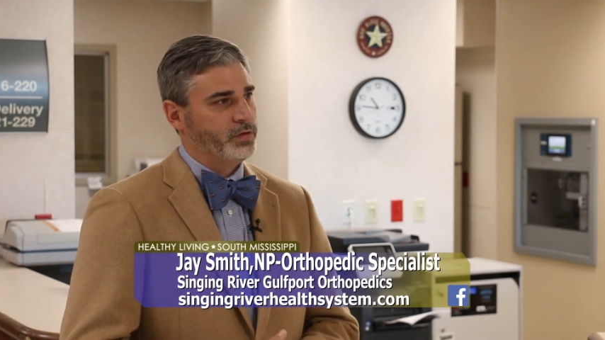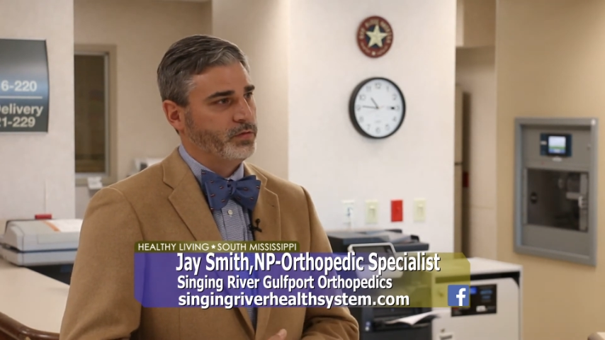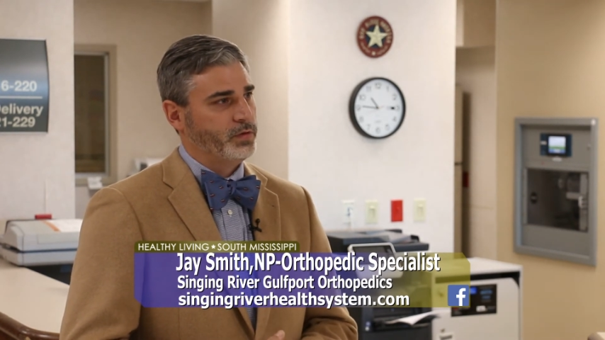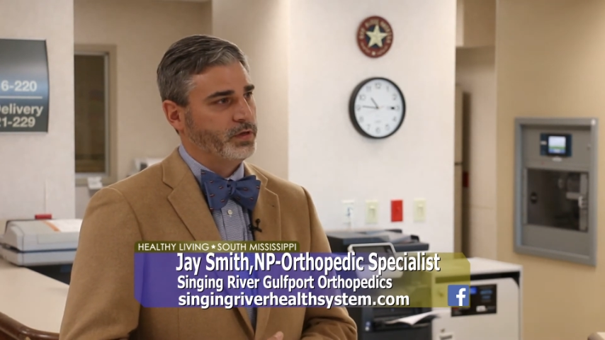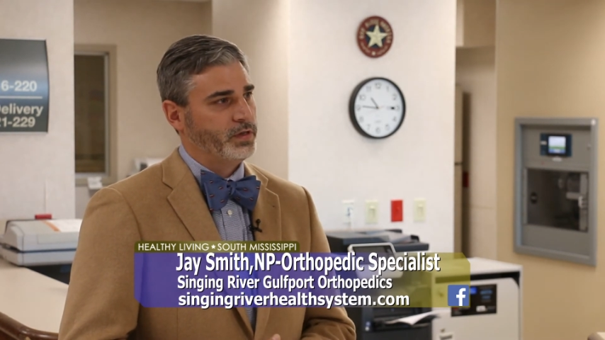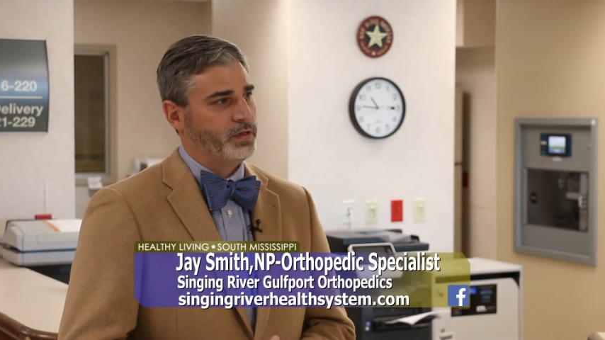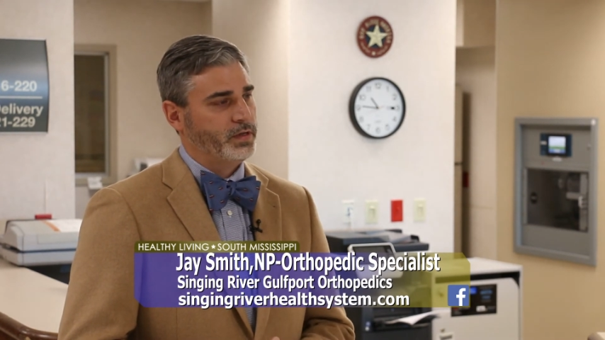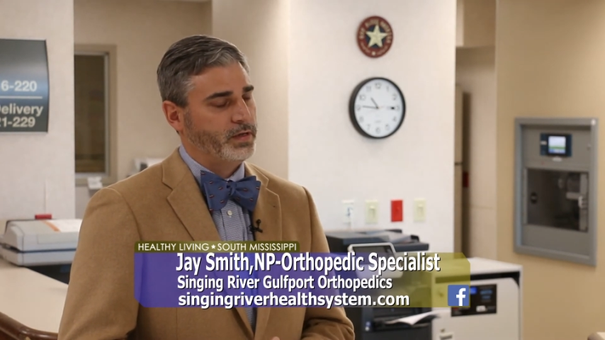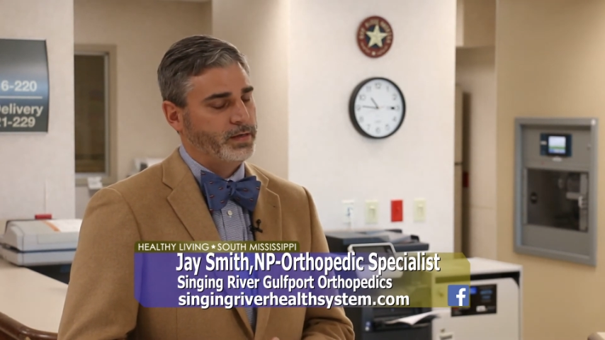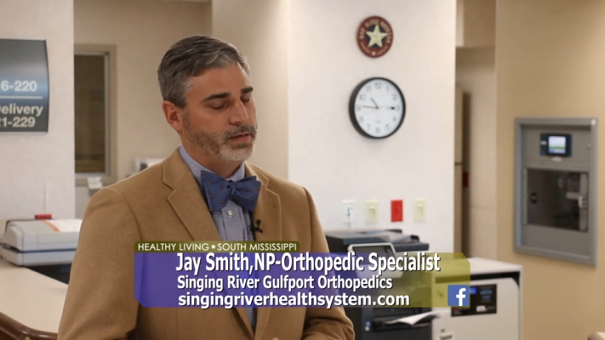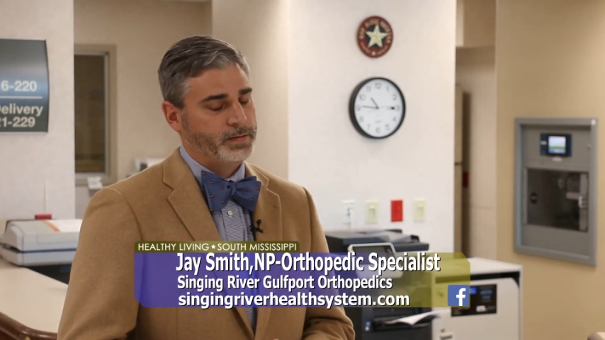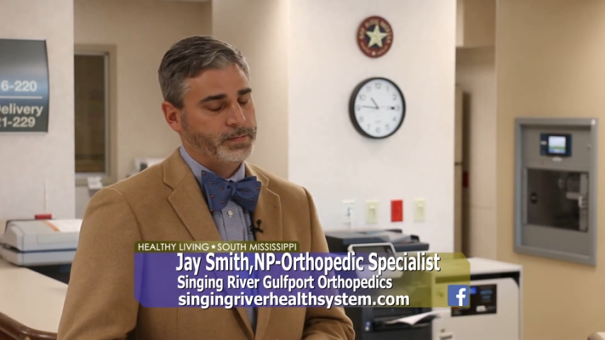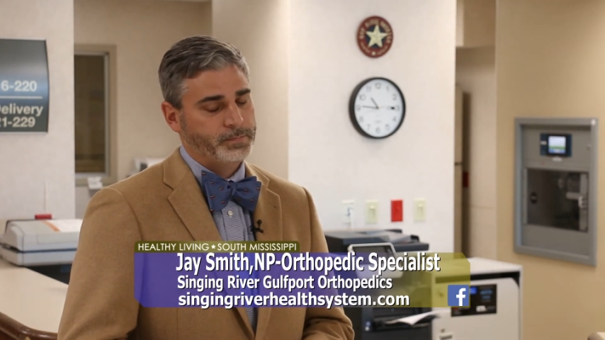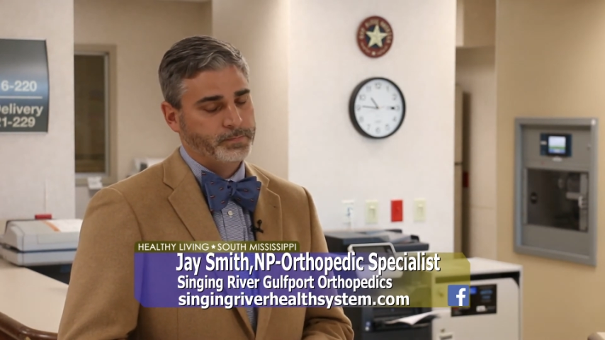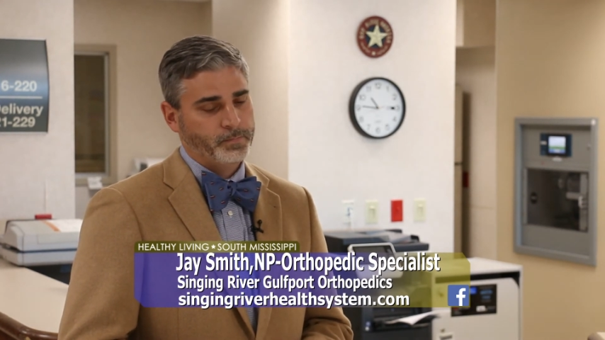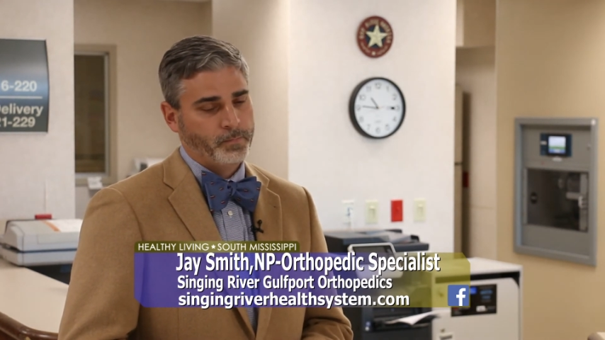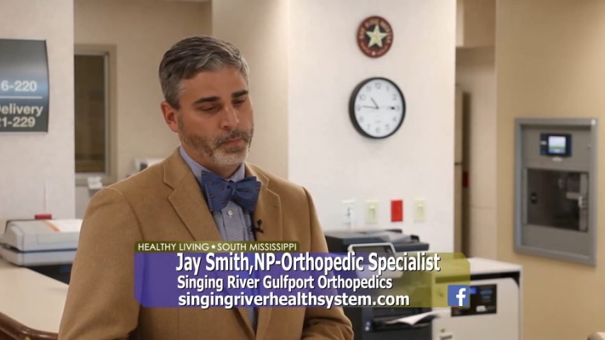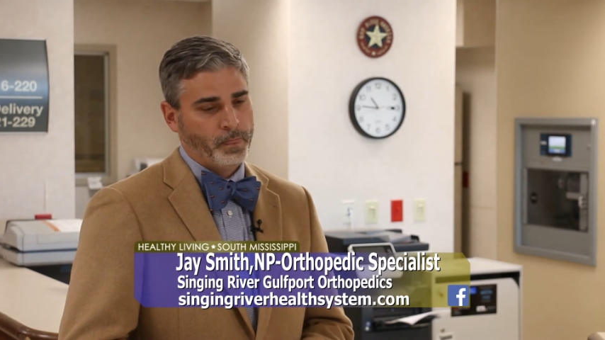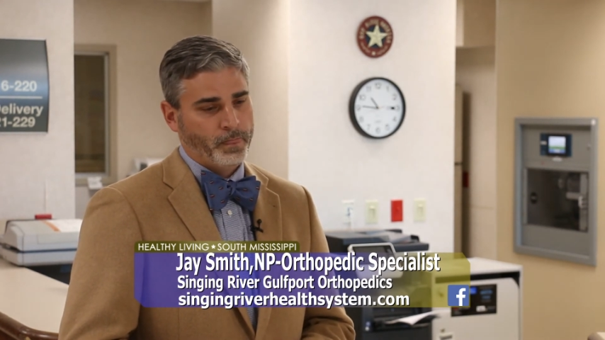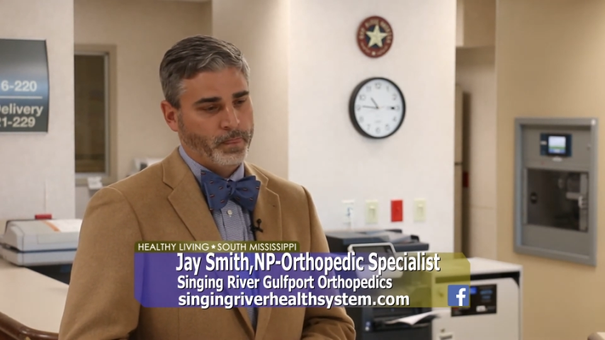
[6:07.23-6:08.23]
with
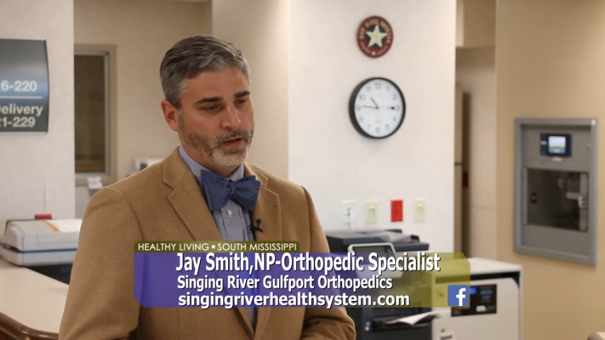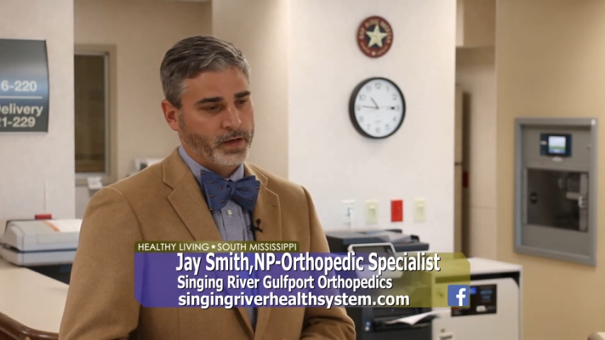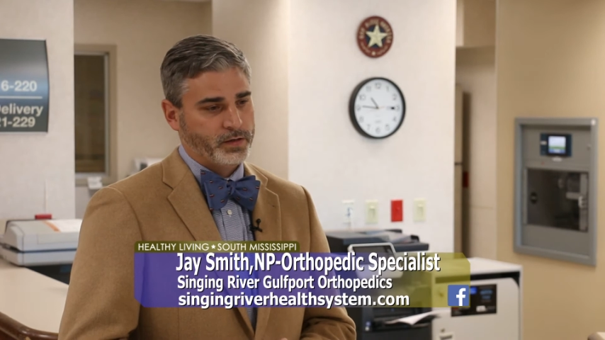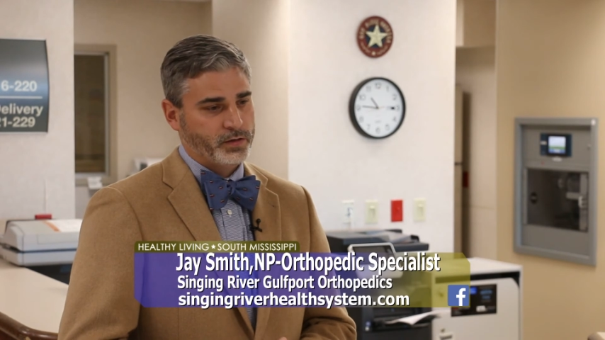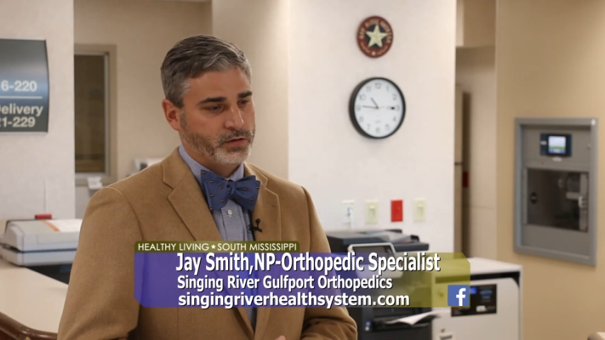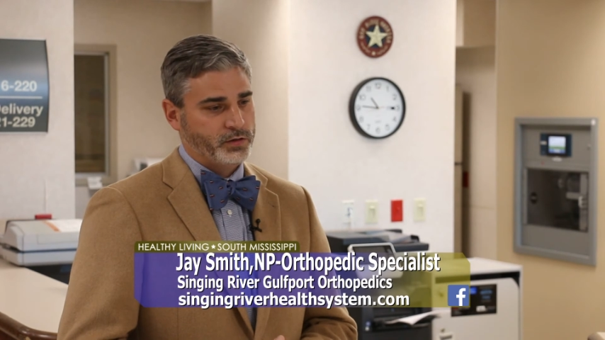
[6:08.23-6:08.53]
Dr.